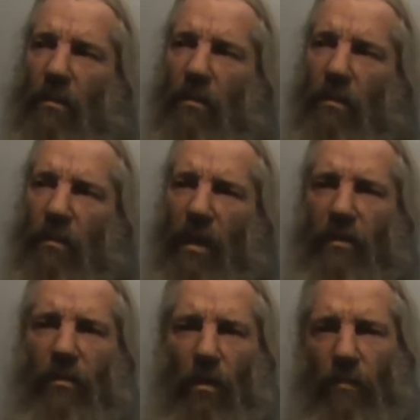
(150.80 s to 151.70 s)
that
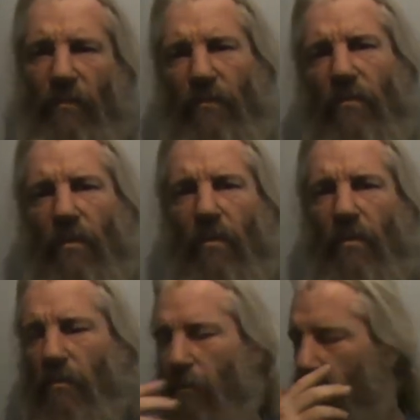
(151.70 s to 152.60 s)
type of
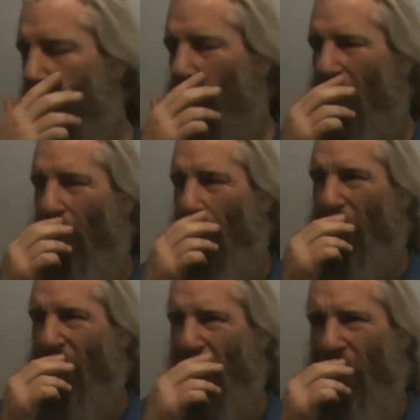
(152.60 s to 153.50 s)
hop,
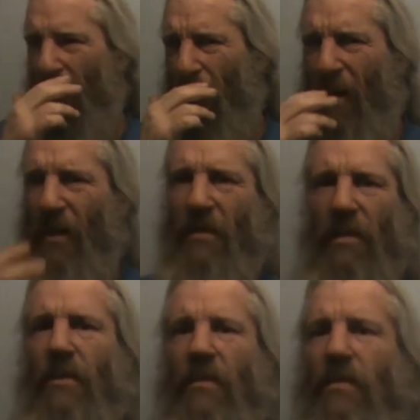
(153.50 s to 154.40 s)
so I
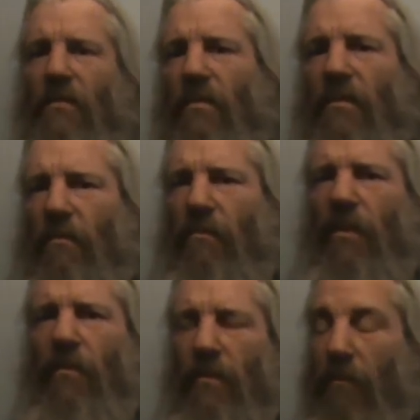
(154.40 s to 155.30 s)
basically just didn't
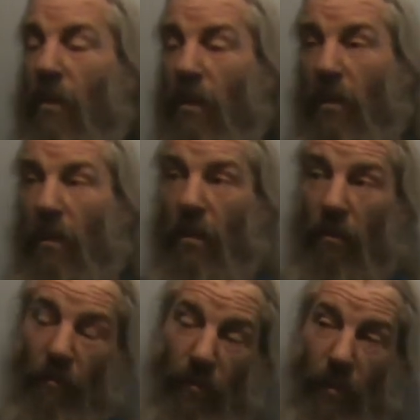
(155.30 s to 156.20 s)
use them.
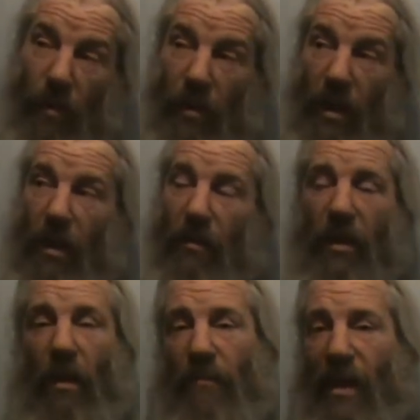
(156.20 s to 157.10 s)
But now they've
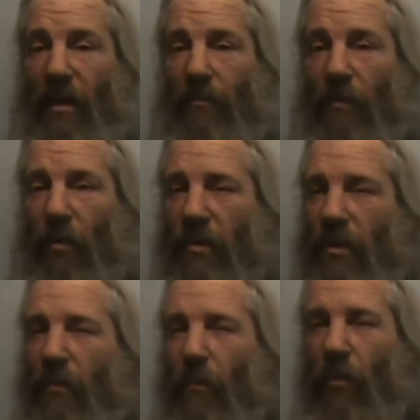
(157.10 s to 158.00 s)
come down in price and
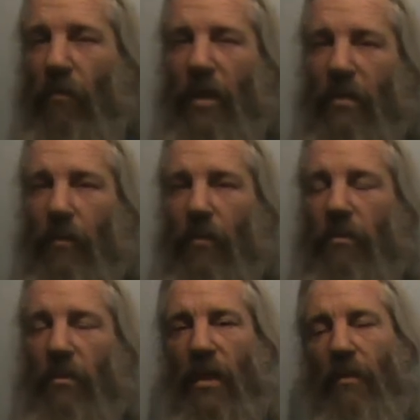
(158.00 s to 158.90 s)
they're more reasonable,
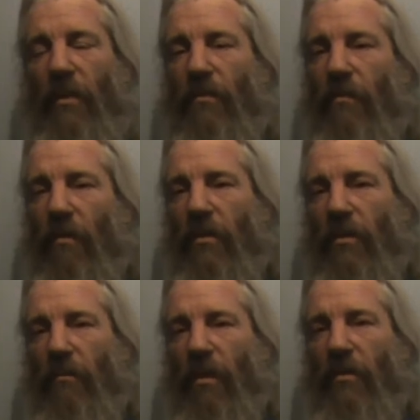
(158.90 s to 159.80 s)
same in price as
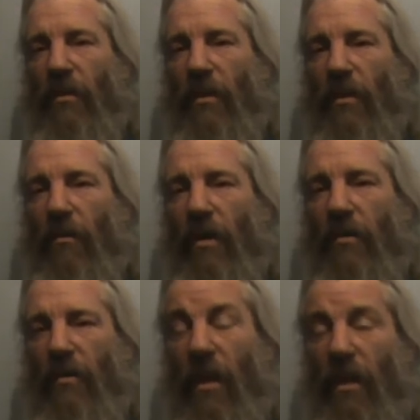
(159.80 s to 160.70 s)
most of the
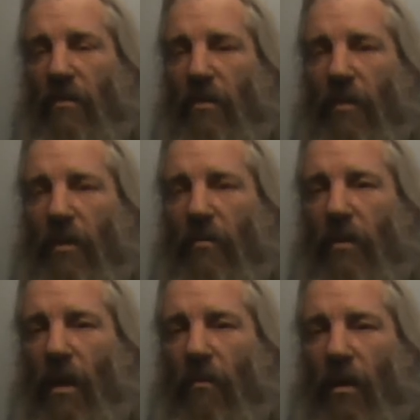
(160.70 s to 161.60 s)
US and some of the
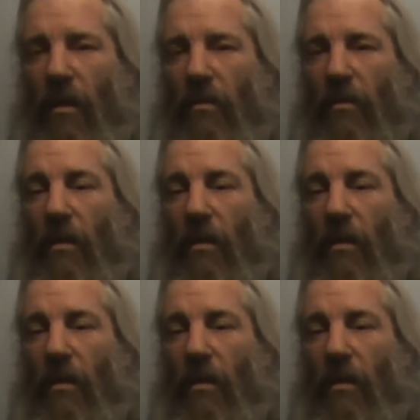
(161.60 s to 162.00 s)
UK ones.